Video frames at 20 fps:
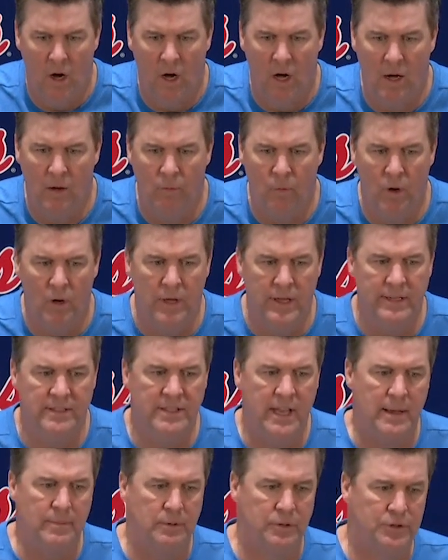Well,
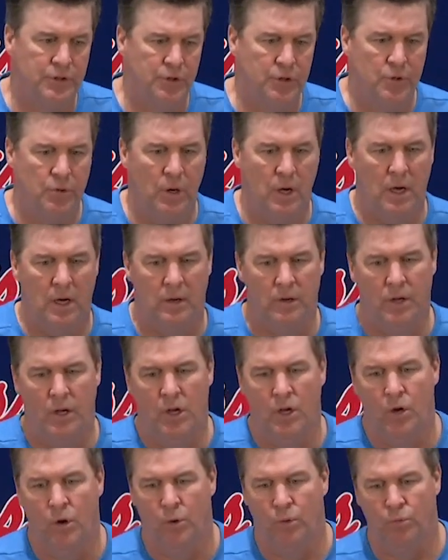he's able to
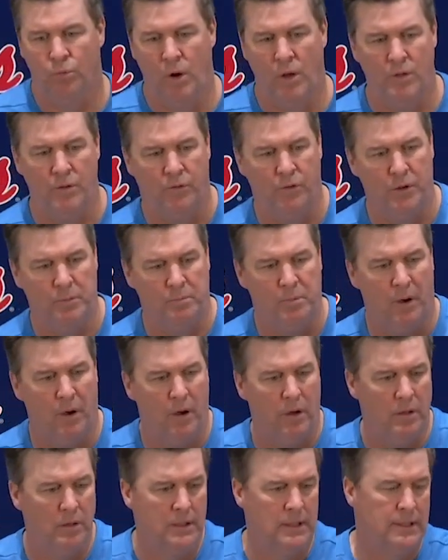run the
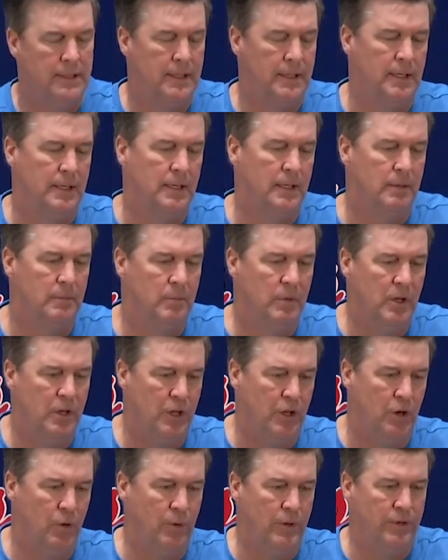football.
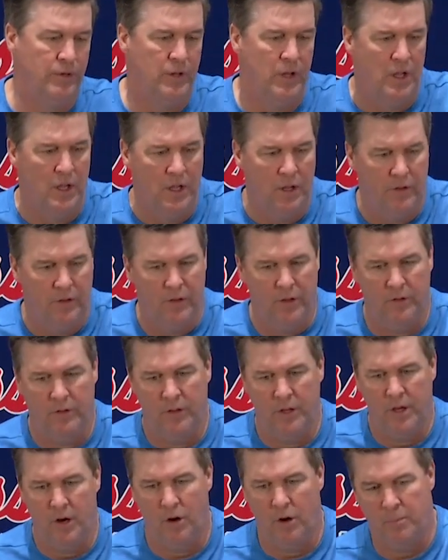And, you know, he's
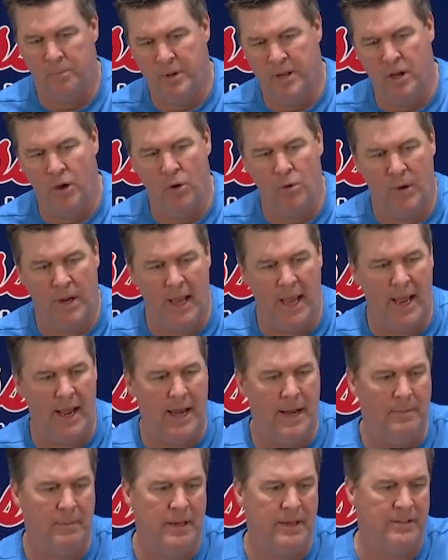the RPO
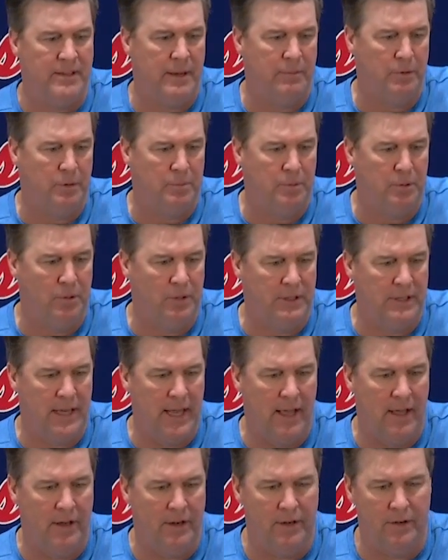game. He's able to pull it
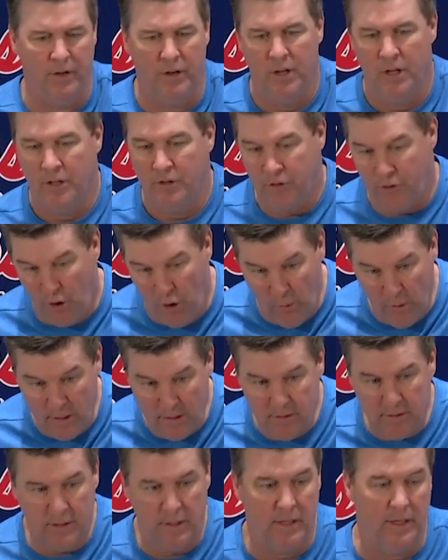down and throw
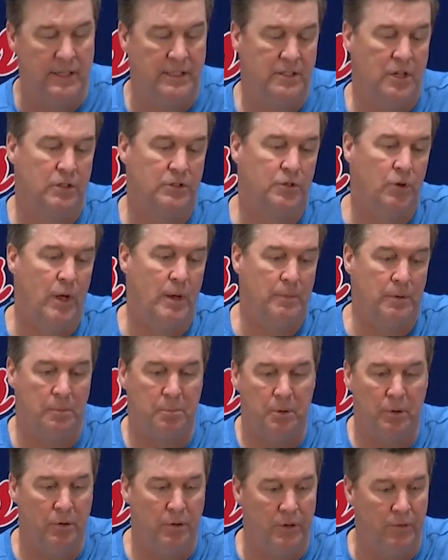it, and he's also able to
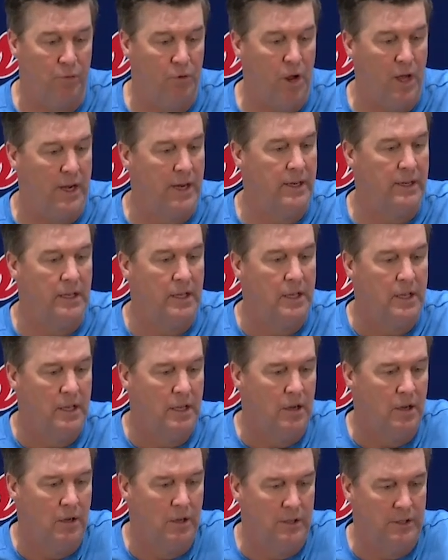pull it and run it
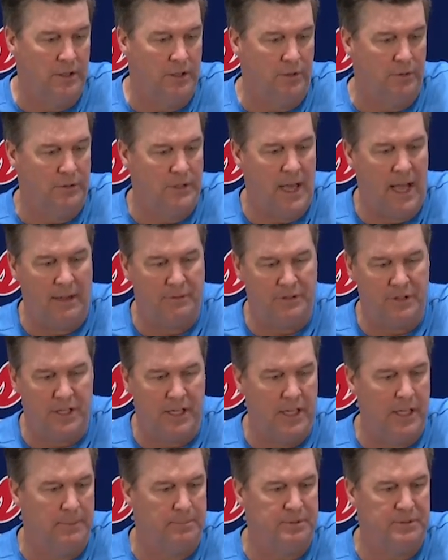on, you know, dive
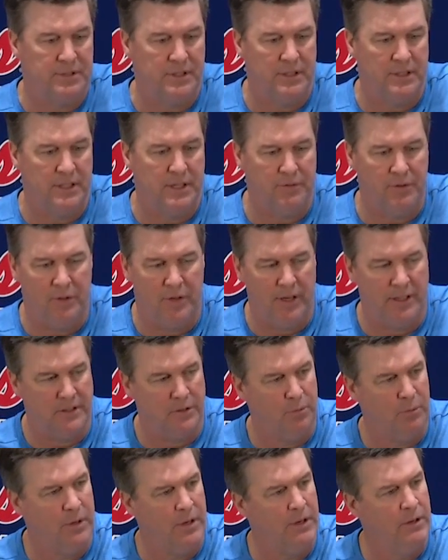skips and different things
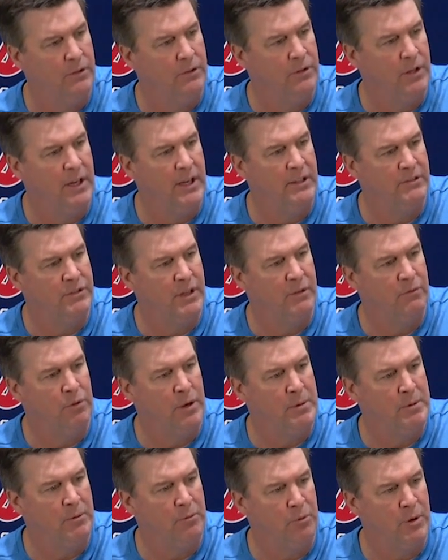that he's
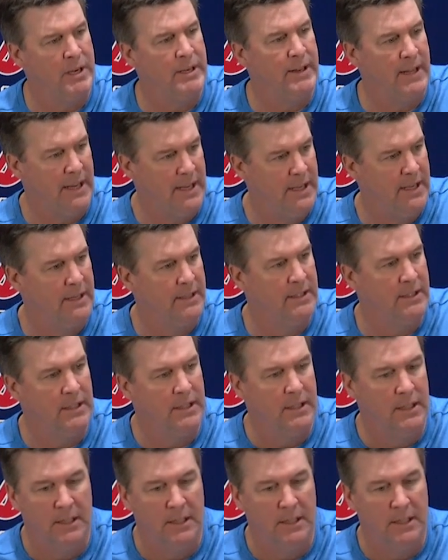reading the end.